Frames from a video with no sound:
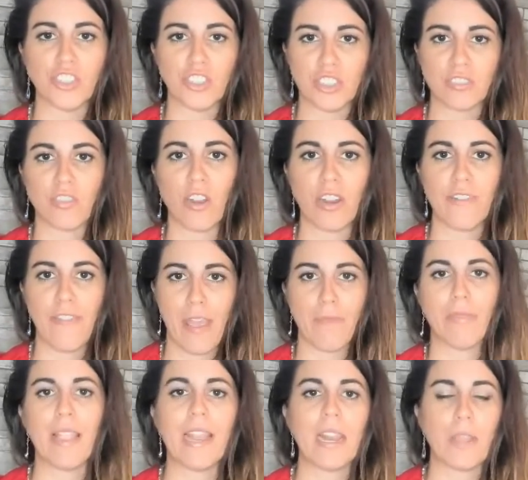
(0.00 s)
just on event
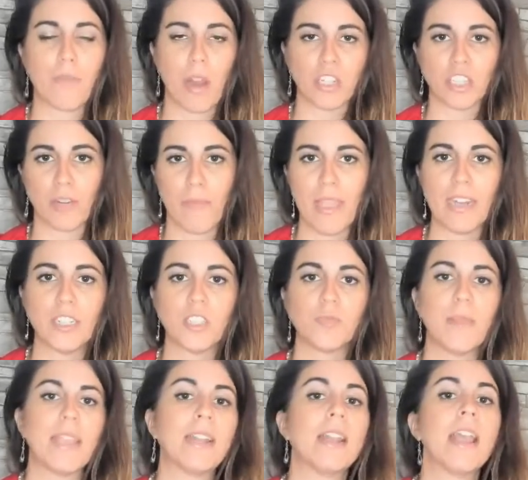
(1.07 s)
planning, project
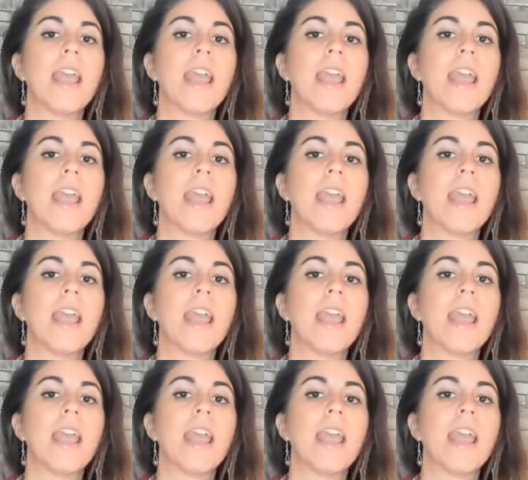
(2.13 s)
management,